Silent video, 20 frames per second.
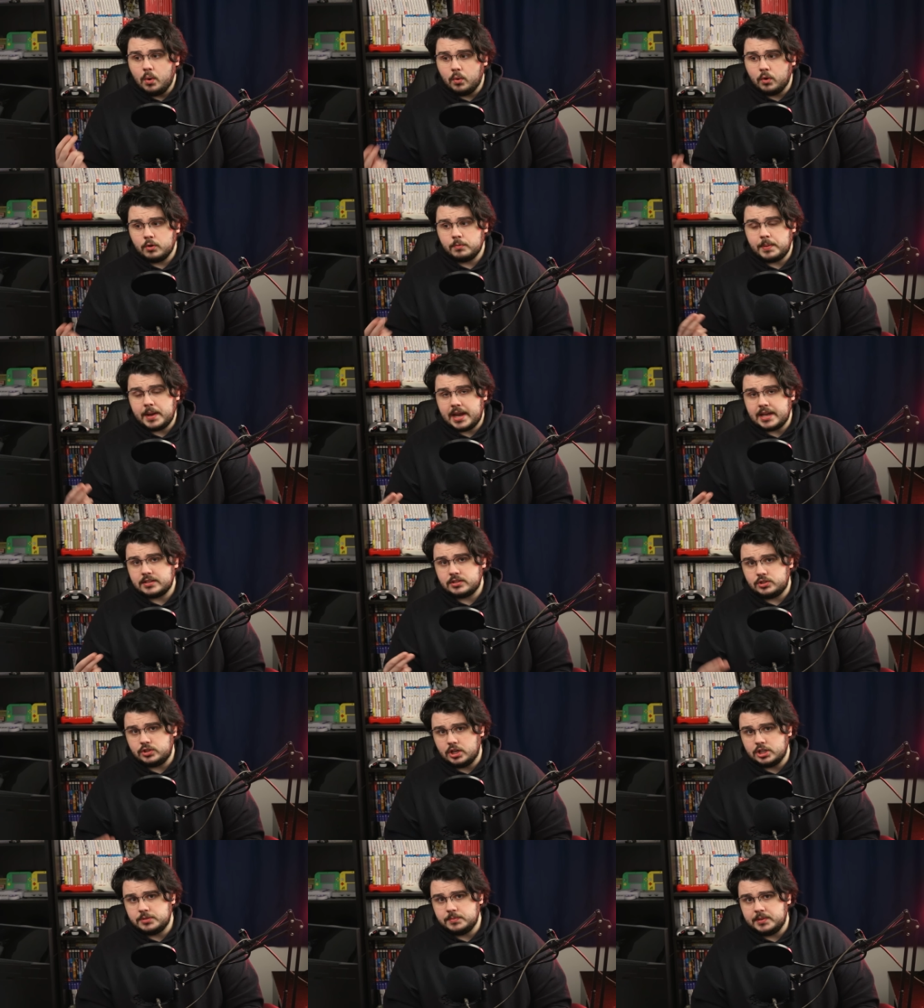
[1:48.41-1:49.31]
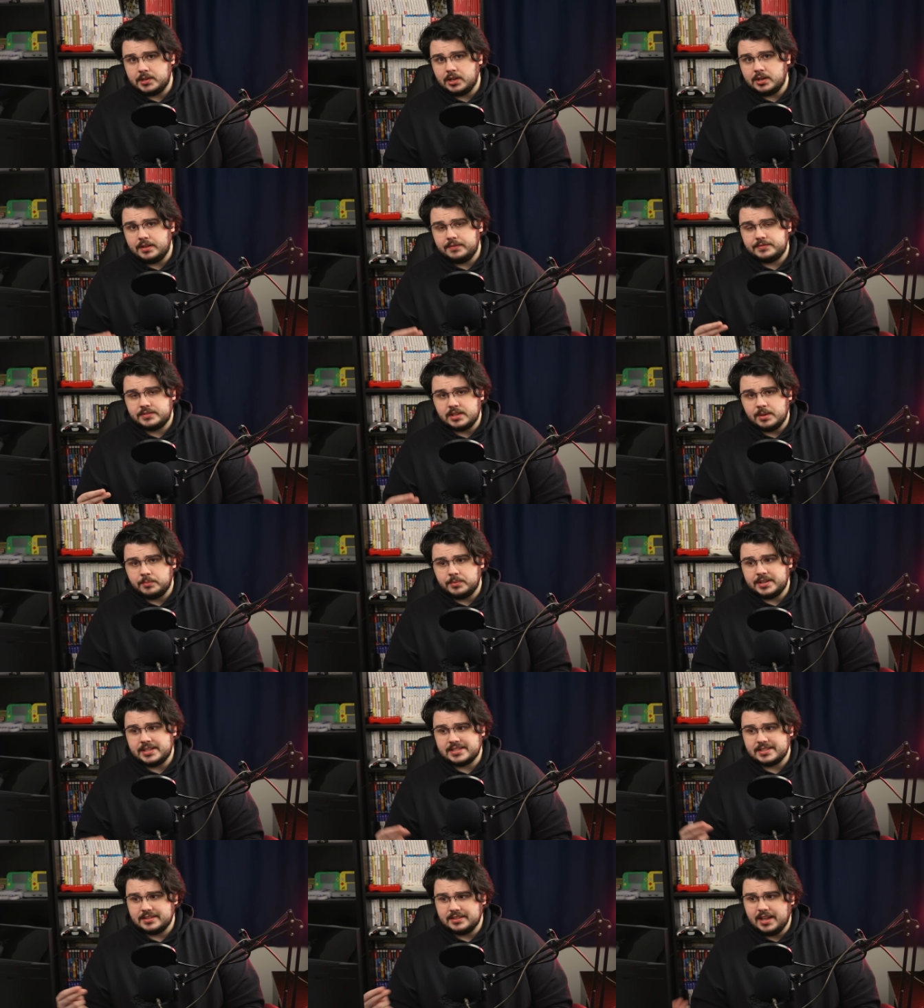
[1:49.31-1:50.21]
or pass judgment on if
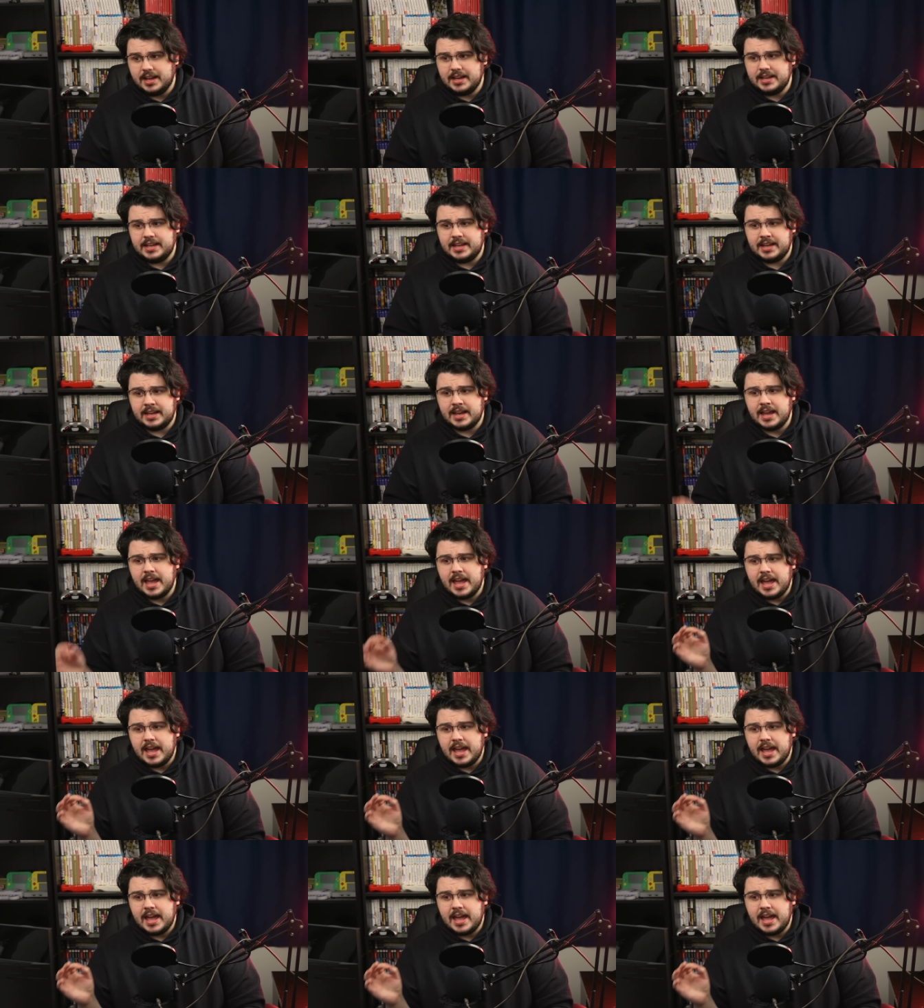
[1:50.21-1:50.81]
someone is lying.